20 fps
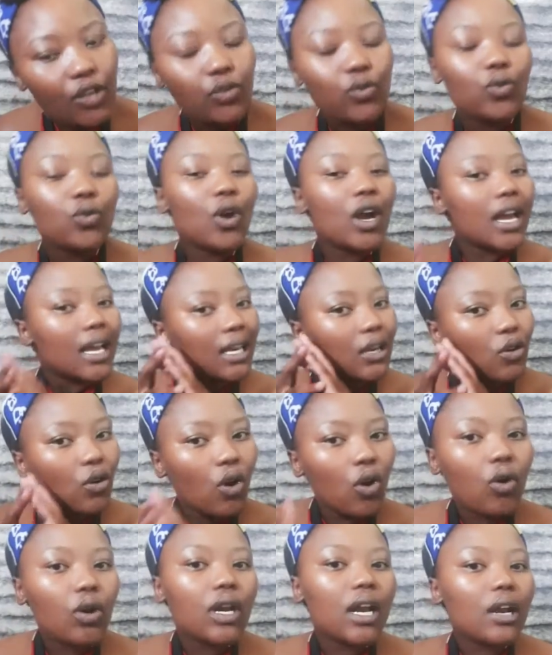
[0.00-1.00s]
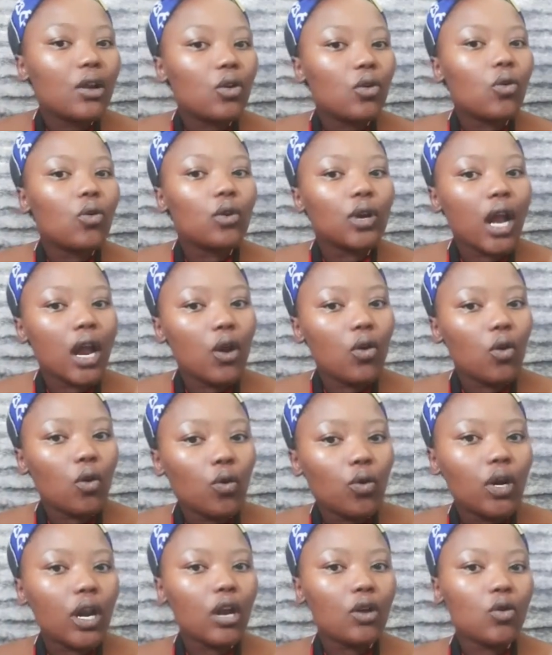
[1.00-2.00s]
you. Logo na logo na
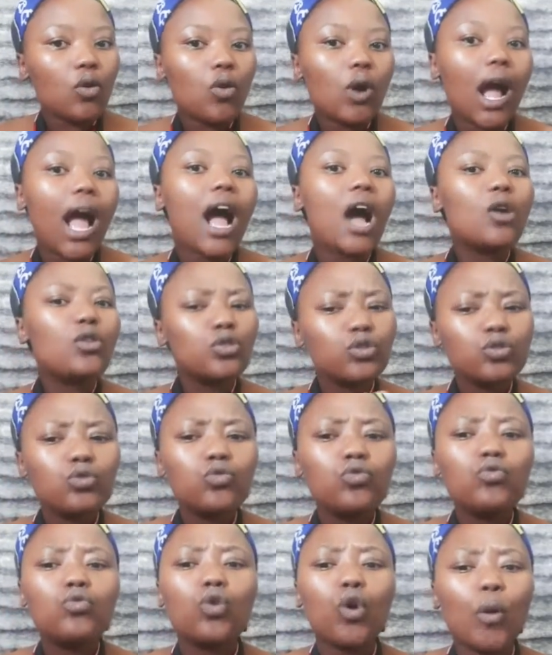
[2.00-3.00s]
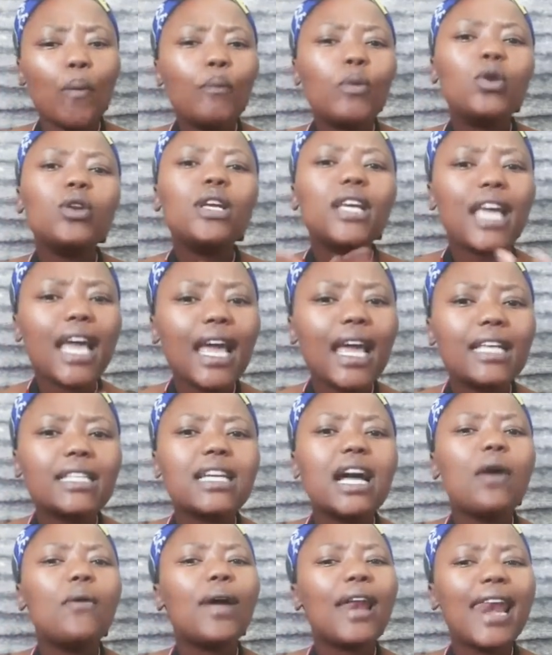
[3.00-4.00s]
logo na logo. How do you
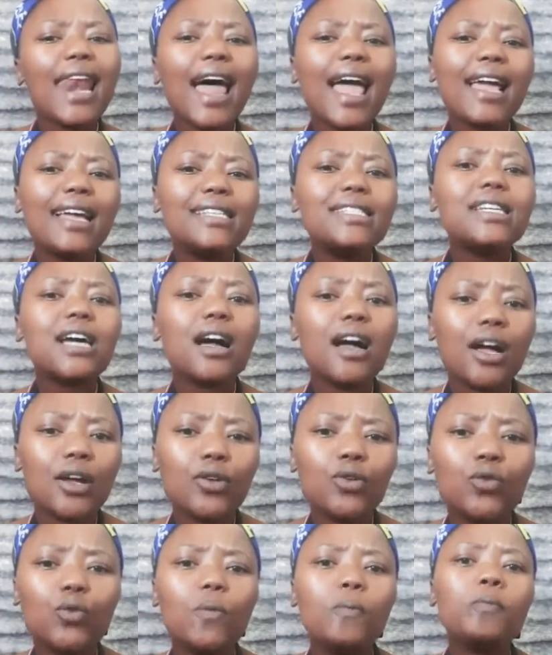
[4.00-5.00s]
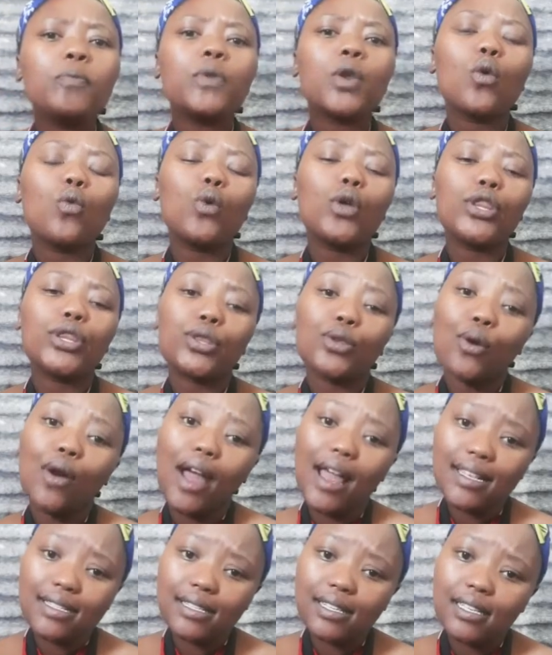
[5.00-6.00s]
communicate? How aligned are you with your
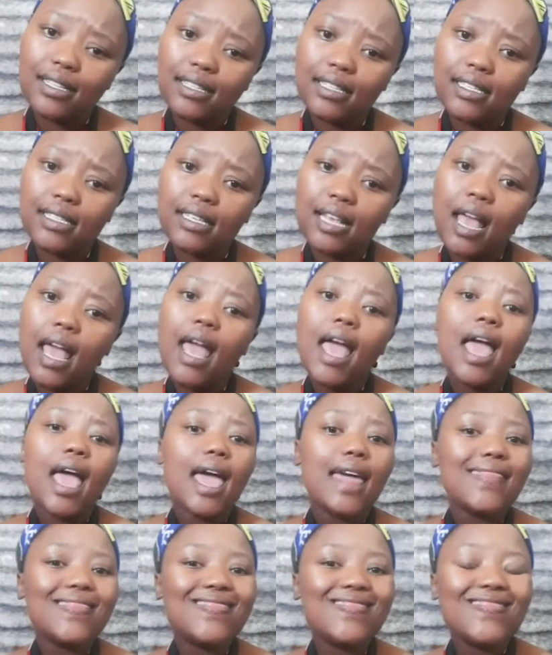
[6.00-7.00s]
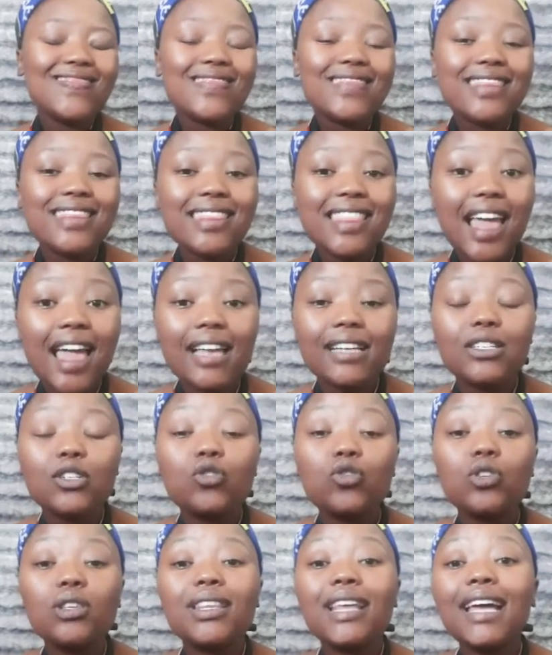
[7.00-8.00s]
ancestors? And that
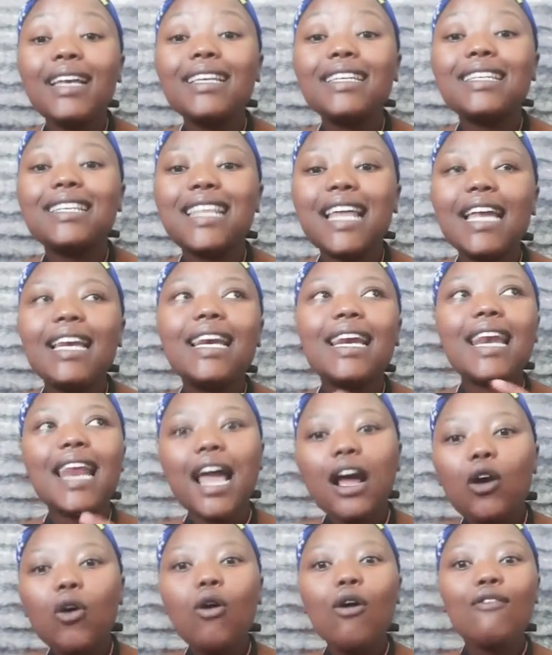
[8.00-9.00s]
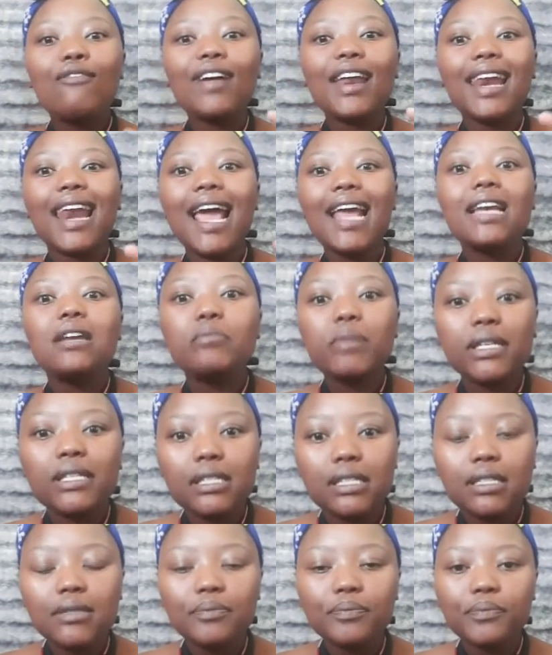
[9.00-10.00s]
that that lack of
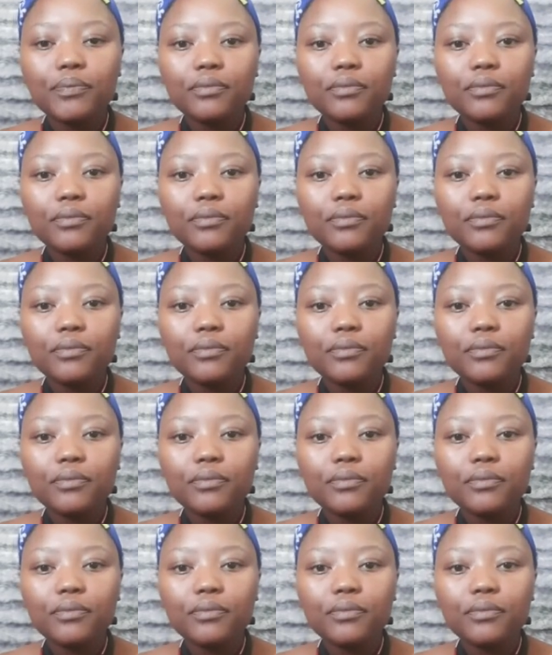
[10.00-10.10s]
alignment,